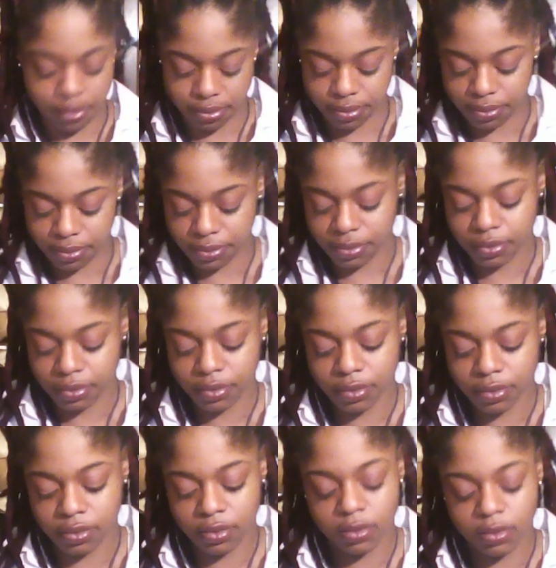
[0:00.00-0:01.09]

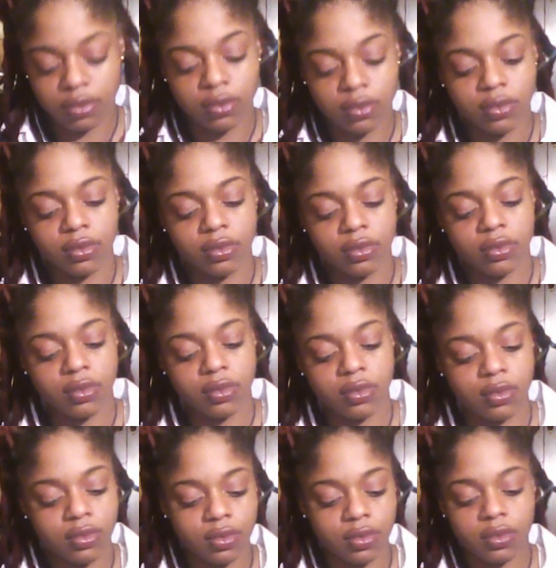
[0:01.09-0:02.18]

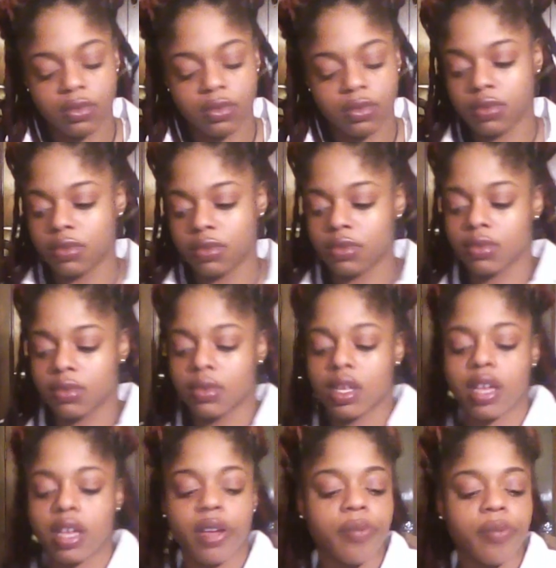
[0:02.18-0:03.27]

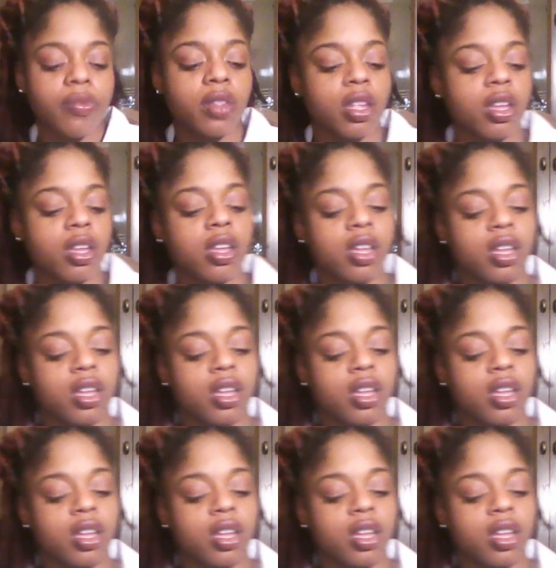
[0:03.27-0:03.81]
(no one is talking)